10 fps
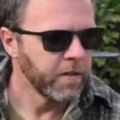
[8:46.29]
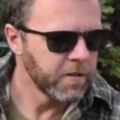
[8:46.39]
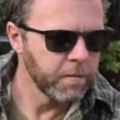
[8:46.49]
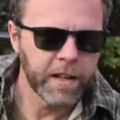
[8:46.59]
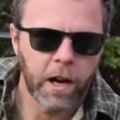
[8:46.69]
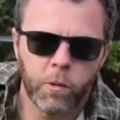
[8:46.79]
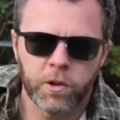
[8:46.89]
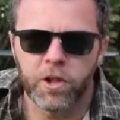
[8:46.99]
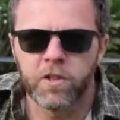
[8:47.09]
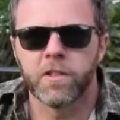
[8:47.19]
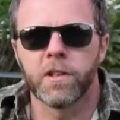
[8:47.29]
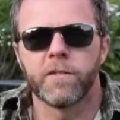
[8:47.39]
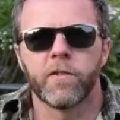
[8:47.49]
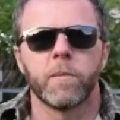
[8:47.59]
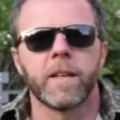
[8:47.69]
something I want you to do
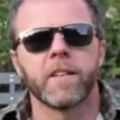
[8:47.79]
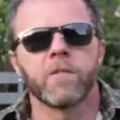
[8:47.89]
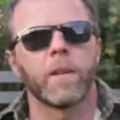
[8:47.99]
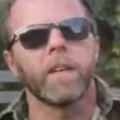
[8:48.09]
for me this week.